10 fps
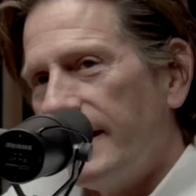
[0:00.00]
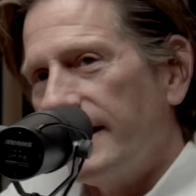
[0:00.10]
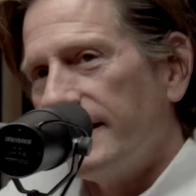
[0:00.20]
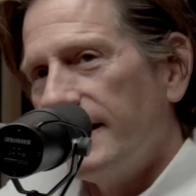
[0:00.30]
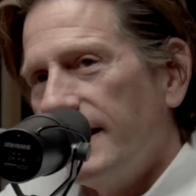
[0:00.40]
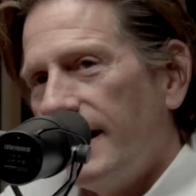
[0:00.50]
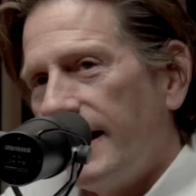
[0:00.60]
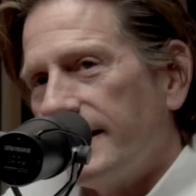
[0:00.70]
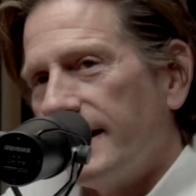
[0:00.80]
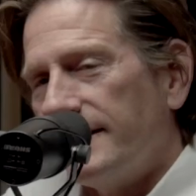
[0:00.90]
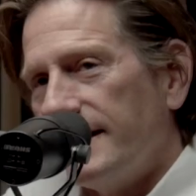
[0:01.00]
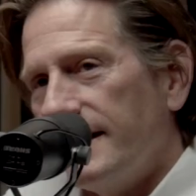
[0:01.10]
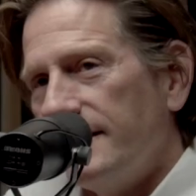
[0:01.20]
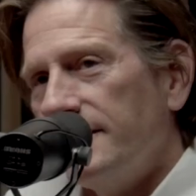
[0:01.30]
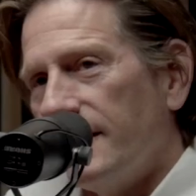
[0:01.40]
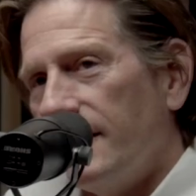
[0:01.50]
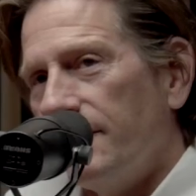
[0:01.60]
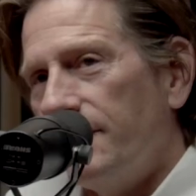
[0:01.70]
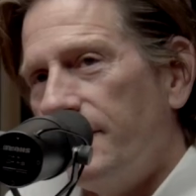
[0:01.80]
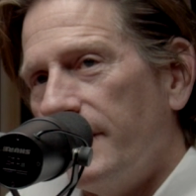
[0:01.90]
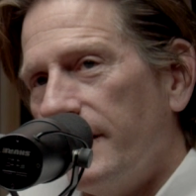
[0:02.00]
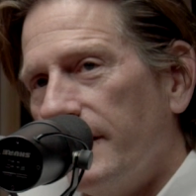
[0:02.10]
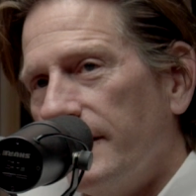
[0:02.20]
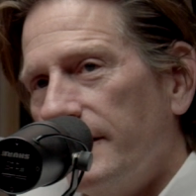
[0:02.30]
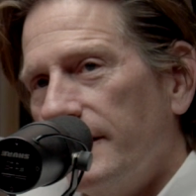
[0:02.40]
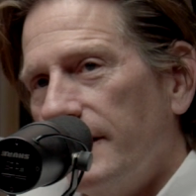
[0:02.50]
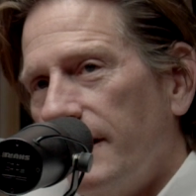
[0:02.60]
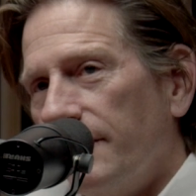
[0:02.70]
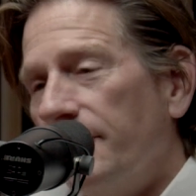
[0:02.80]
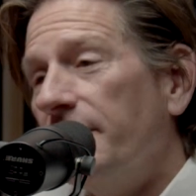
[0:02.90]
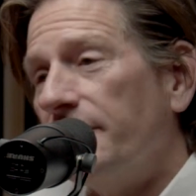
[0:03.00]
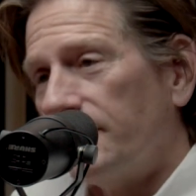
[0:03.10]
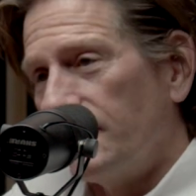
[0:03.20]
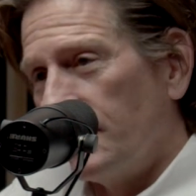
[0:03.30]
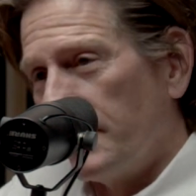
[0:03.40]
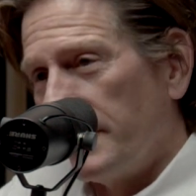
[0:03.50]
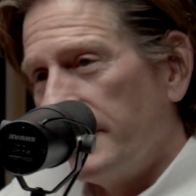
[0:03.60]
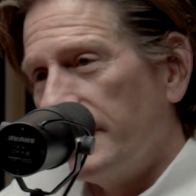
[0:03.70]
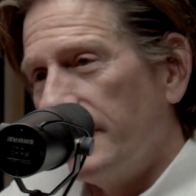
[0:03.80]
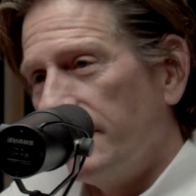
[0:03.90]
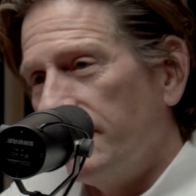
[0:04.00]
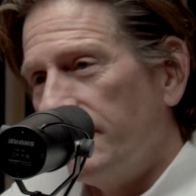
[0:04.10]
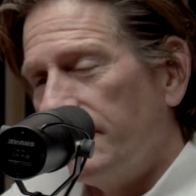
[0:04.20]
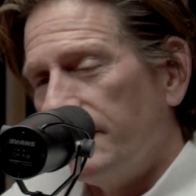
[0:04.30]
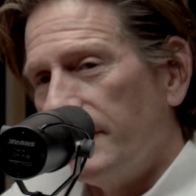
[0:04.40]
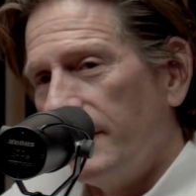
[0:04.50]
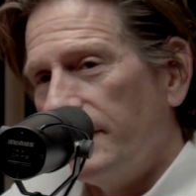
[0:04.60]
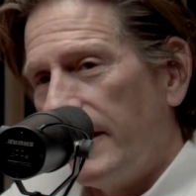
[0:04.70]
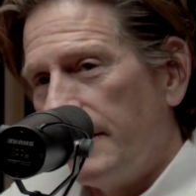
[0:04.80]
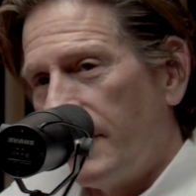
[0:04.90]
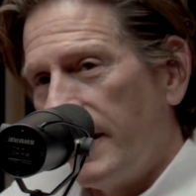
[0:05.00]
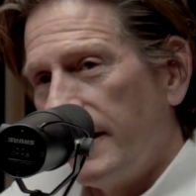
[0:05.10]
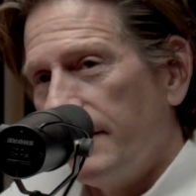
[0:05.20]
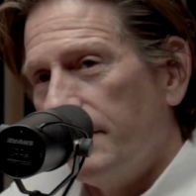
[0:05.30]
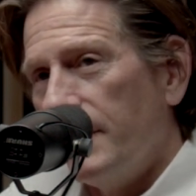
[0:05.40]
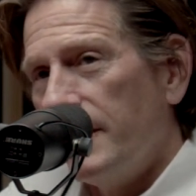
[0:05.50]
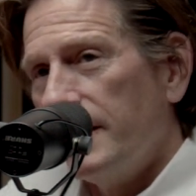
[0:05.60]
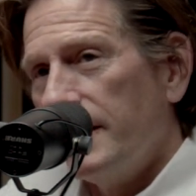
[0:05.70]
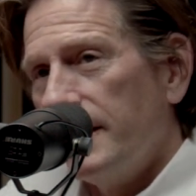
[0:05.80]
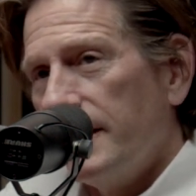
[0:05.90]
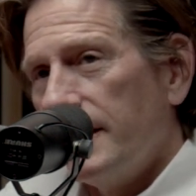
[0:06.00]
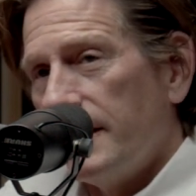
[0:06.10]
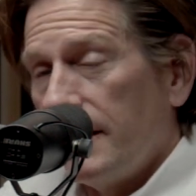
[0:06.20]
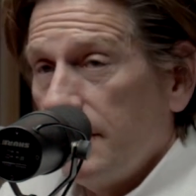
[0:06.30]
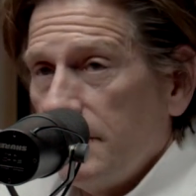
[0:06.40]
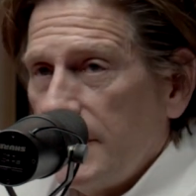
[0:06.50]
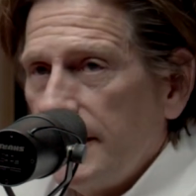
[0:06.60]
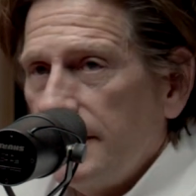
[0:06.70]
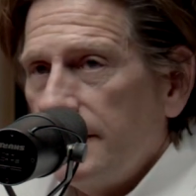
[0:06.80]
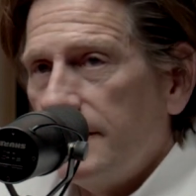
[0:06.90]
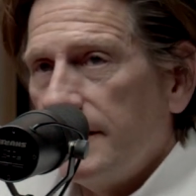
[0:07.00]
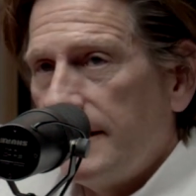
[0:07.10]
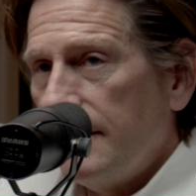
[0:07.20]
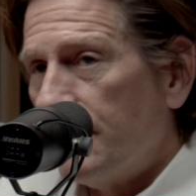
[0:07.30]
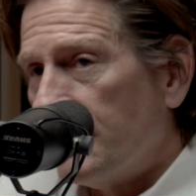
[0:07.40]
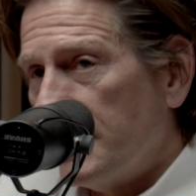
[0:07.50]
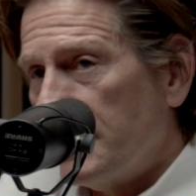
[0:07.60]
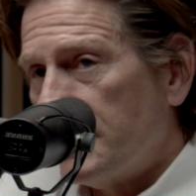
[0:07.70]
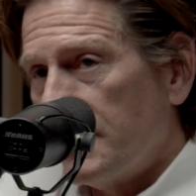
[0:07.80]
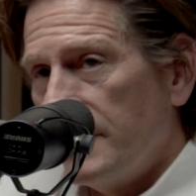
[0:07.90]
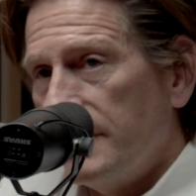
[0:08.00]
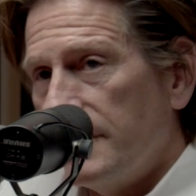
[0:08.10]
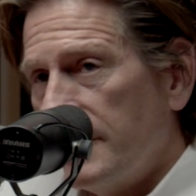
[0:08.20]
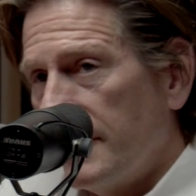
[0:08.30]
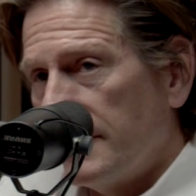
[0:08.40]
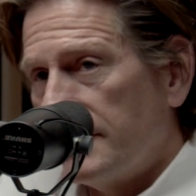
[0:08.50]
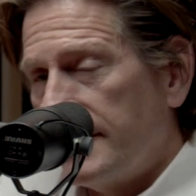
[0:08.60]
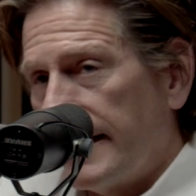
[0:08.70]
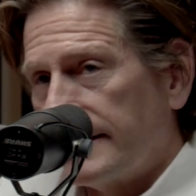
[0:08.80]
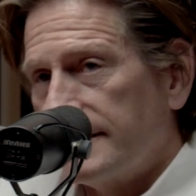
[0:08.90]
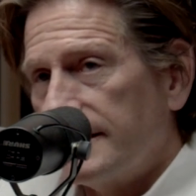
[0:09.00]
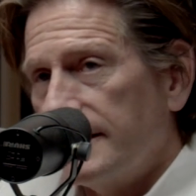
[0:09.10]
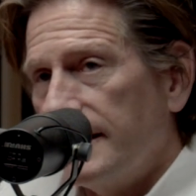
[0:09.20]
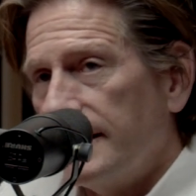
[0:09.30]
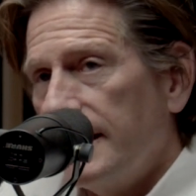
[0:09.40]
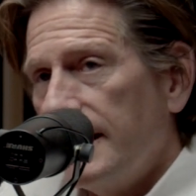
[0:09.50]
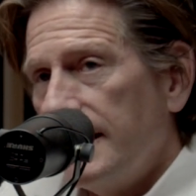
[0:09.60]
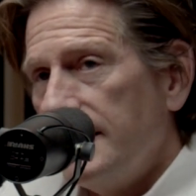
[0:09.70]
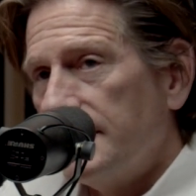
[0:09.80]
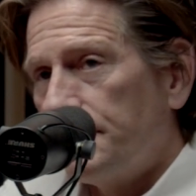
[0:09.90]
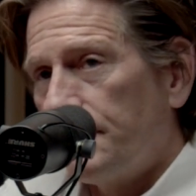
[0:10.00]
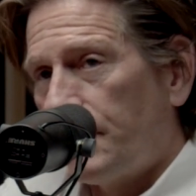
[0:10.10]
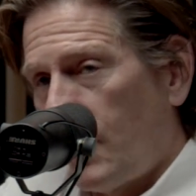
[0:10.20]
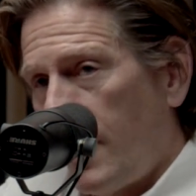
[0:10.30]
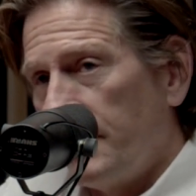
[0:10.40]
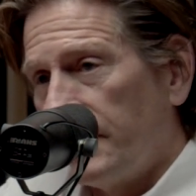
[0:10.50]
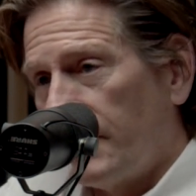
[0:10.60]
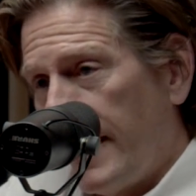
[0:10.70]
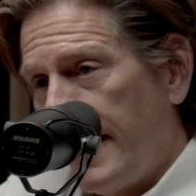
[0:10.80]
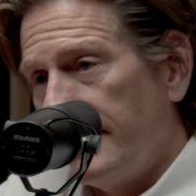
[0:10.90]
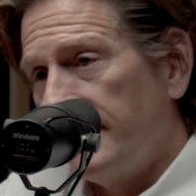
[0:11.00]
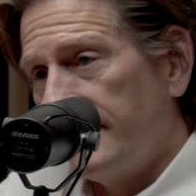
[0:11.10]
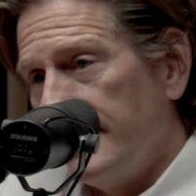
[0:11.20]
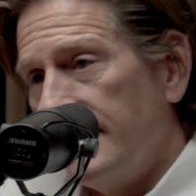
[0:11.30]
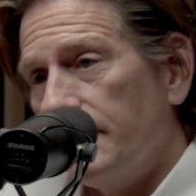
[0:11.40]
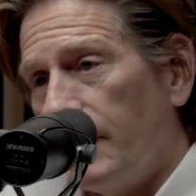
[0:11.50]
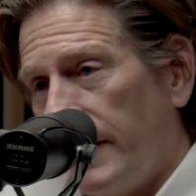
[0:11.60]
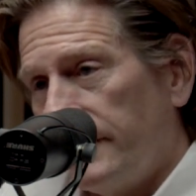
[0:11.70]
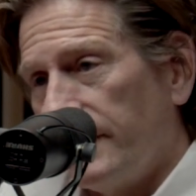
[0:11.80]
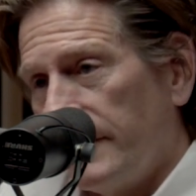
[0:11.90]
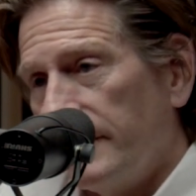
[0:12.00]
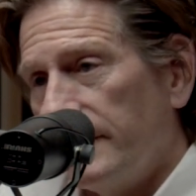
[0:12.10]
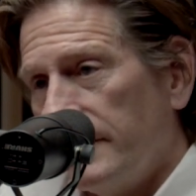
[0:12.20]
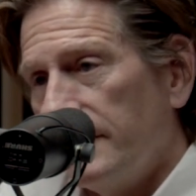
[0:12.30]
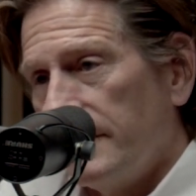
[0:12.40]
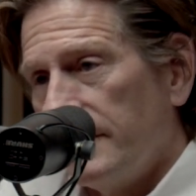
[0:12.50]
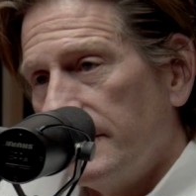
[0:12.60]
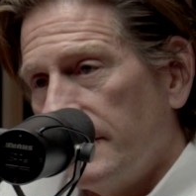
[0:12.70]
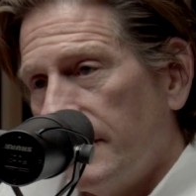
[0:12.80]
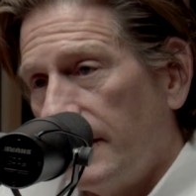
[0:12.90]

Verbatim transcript: that, like at the end of the of this story of of Abraham, um, in the Hebrew tradition uh, text, that he's promised land, seed, and blessing, a